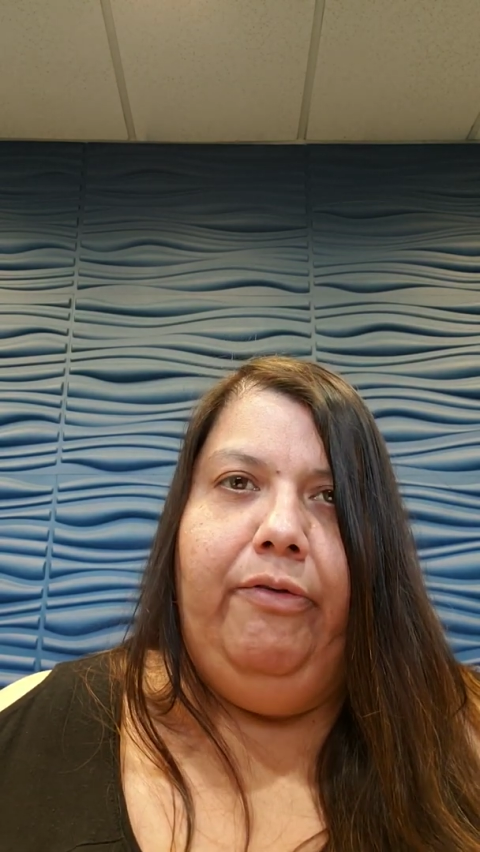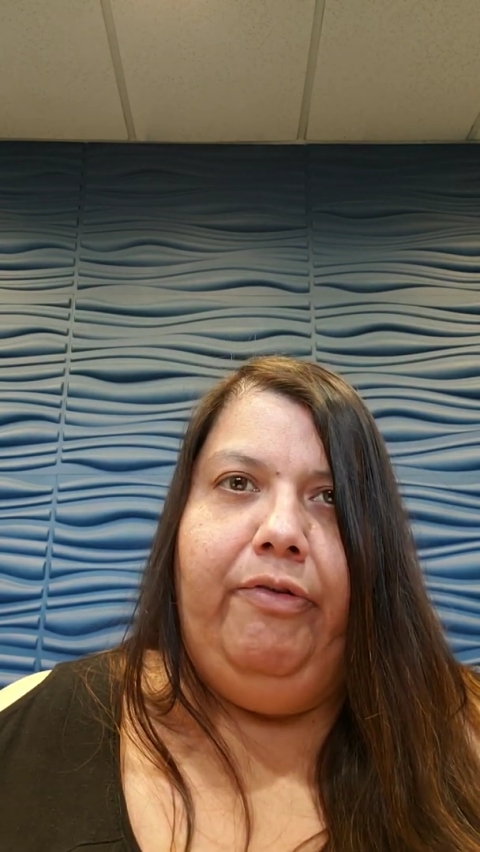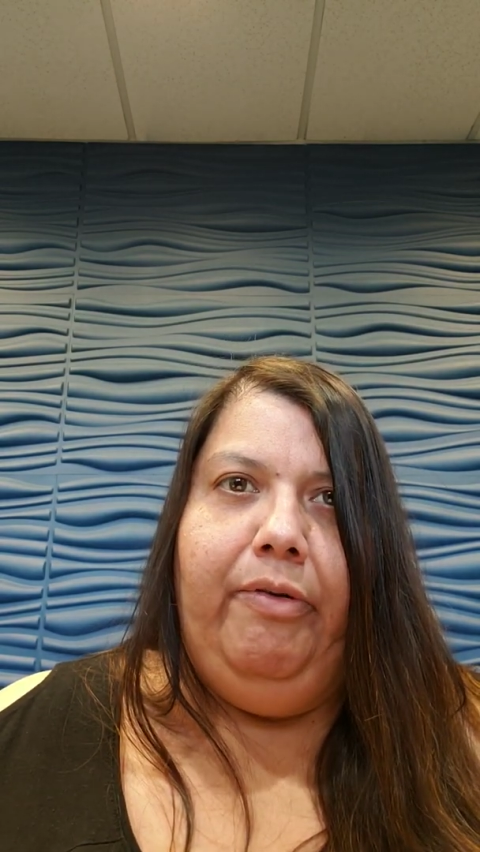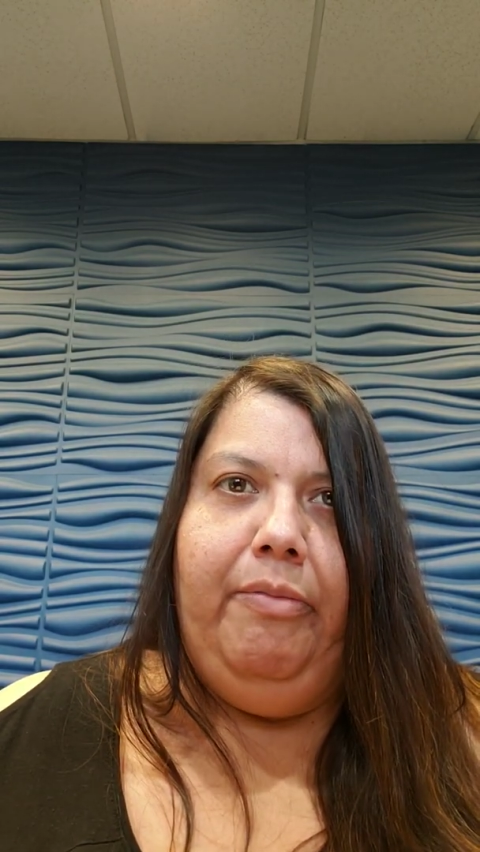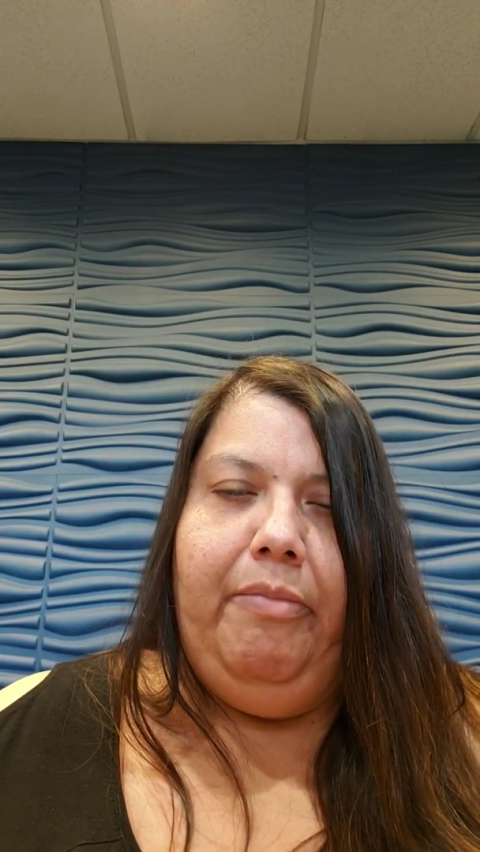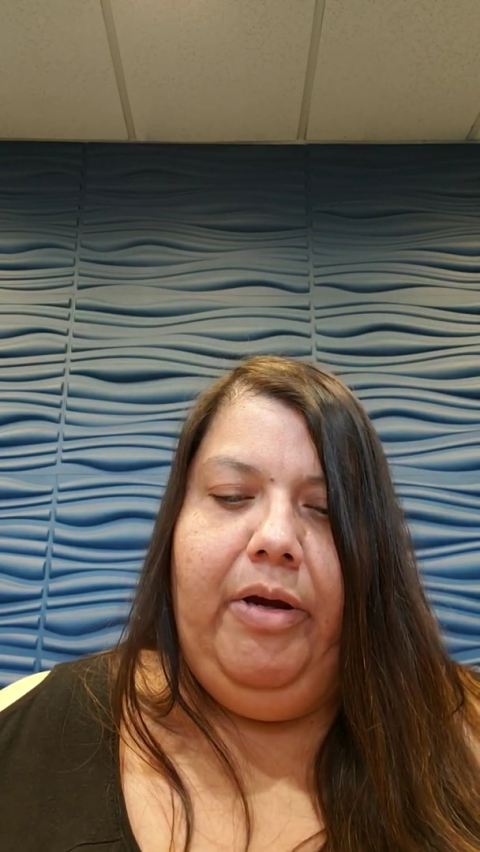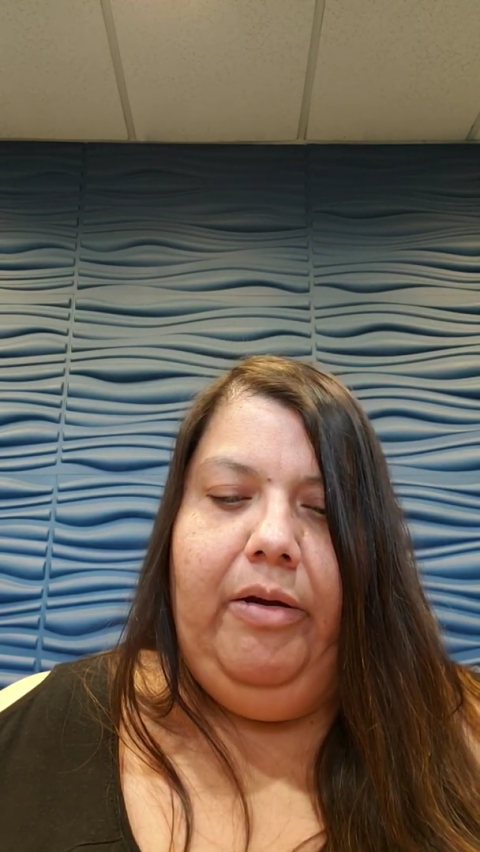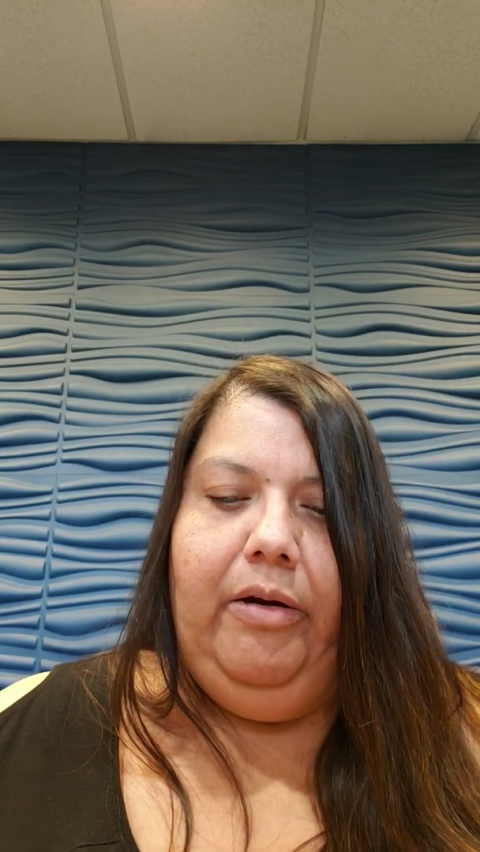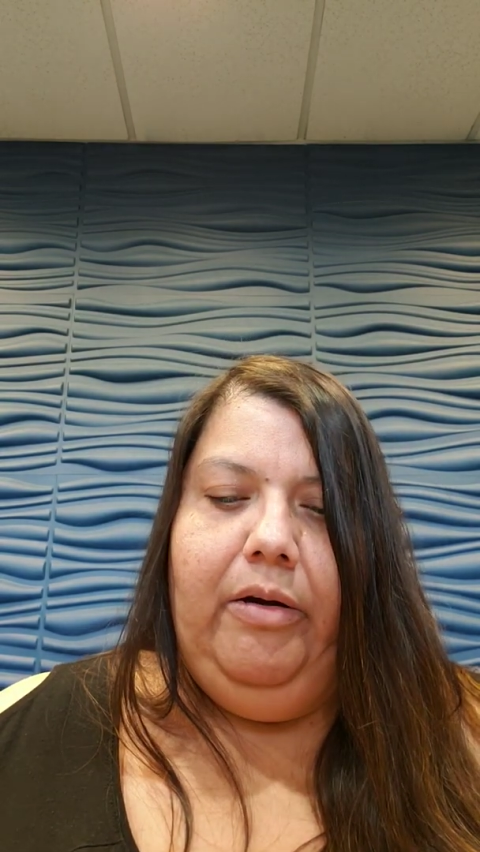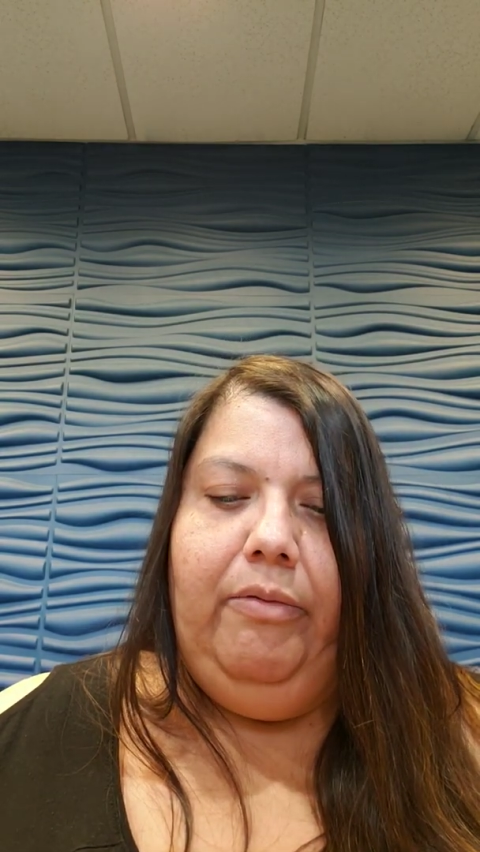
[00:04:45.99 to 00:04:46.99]
from
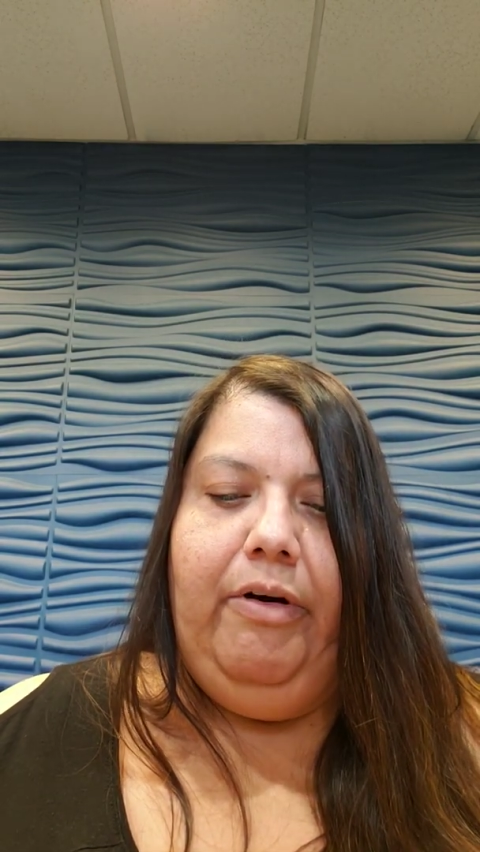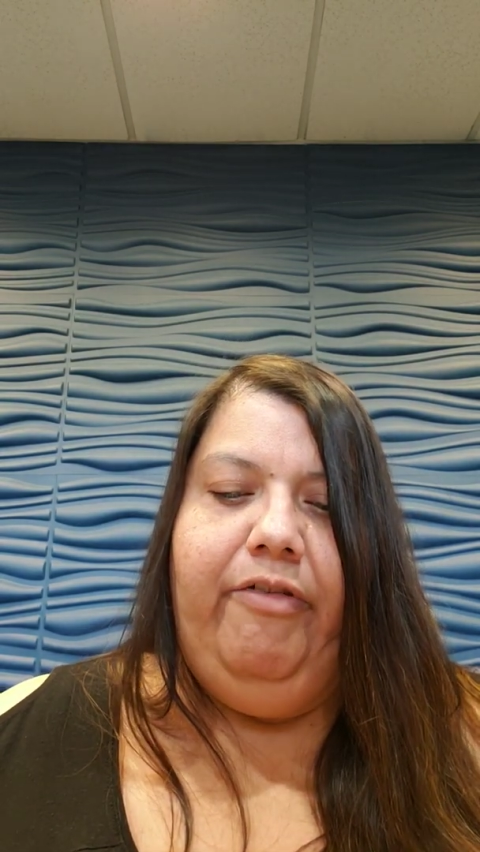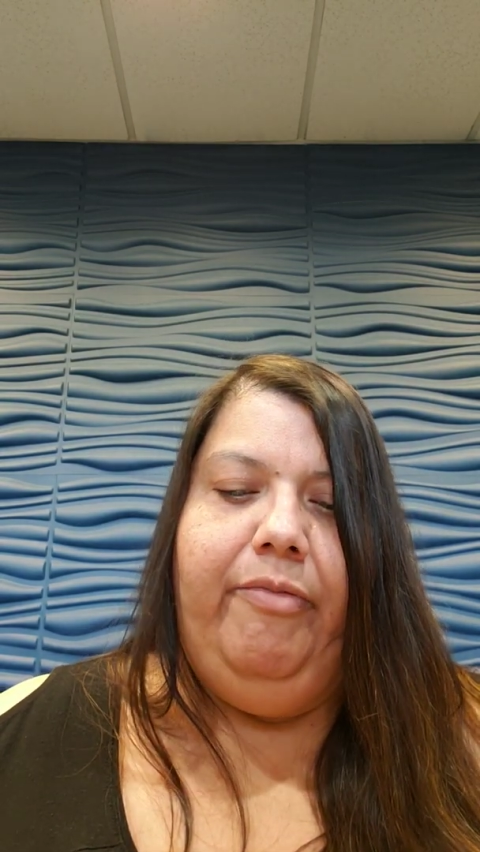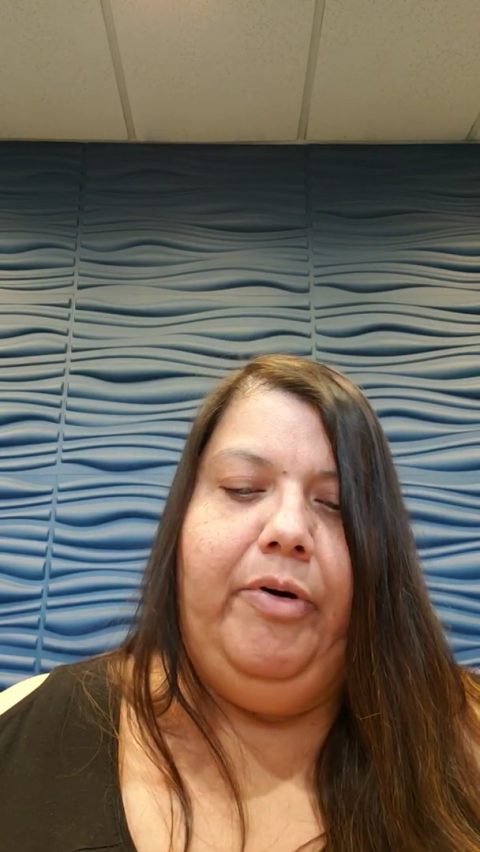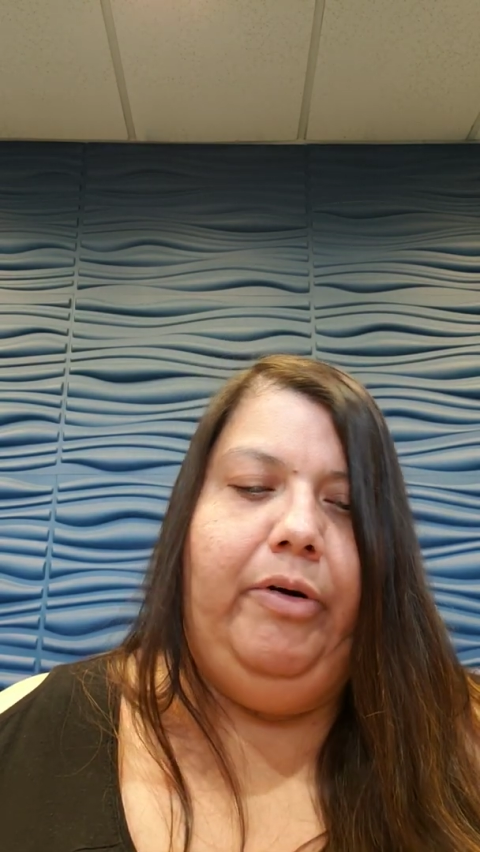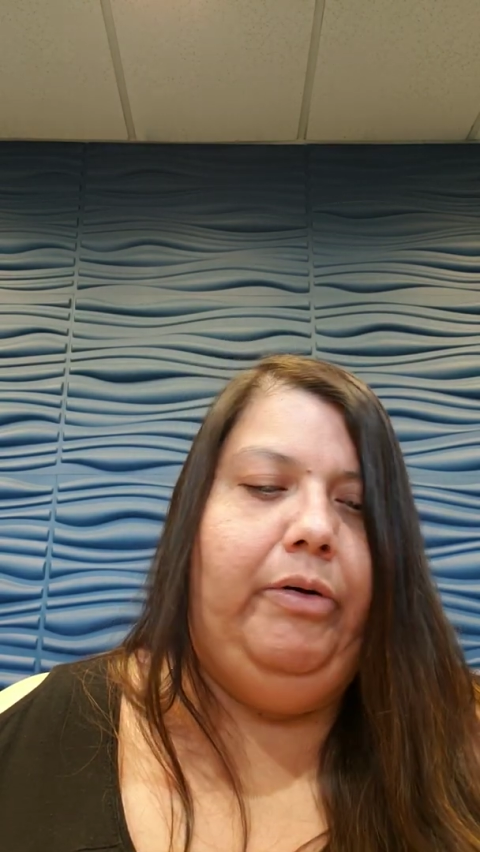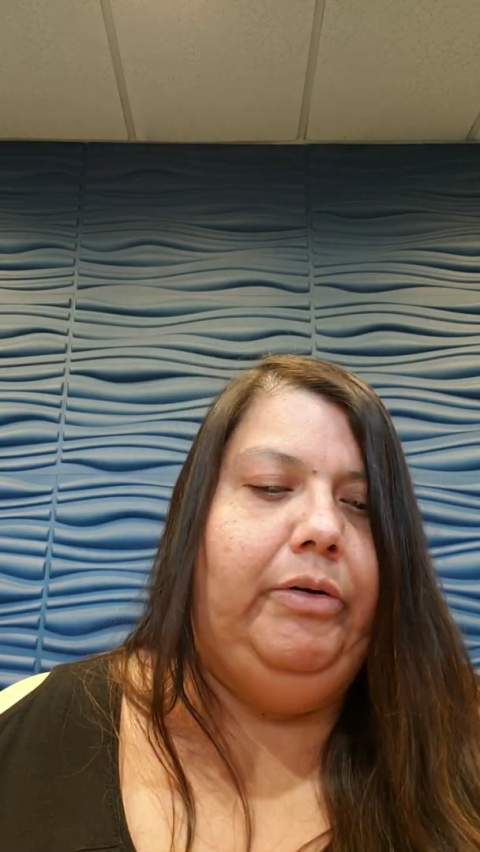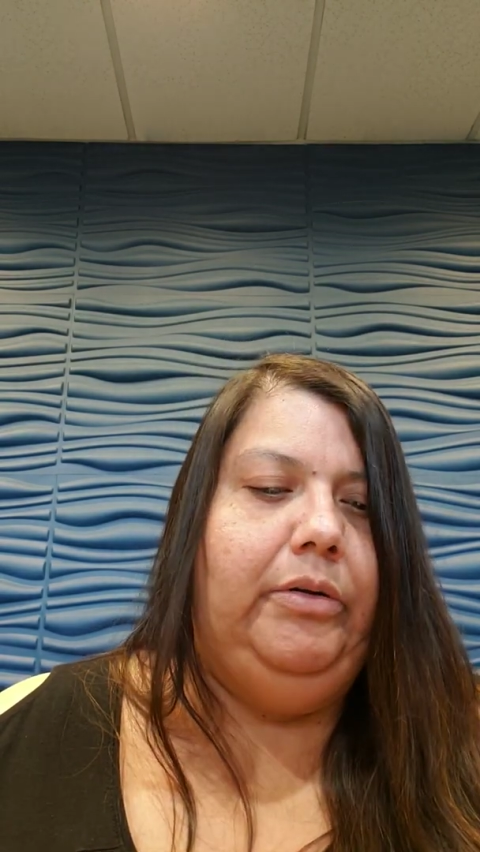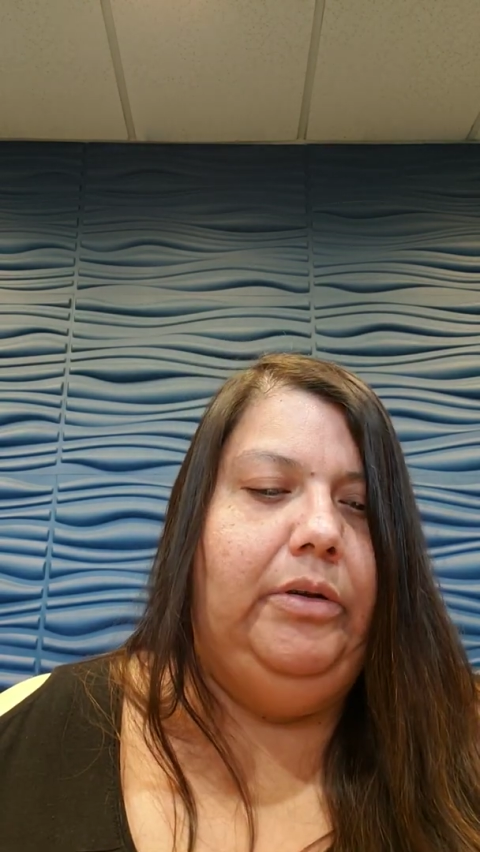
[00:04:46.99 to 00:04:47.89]
Ralph Merkel.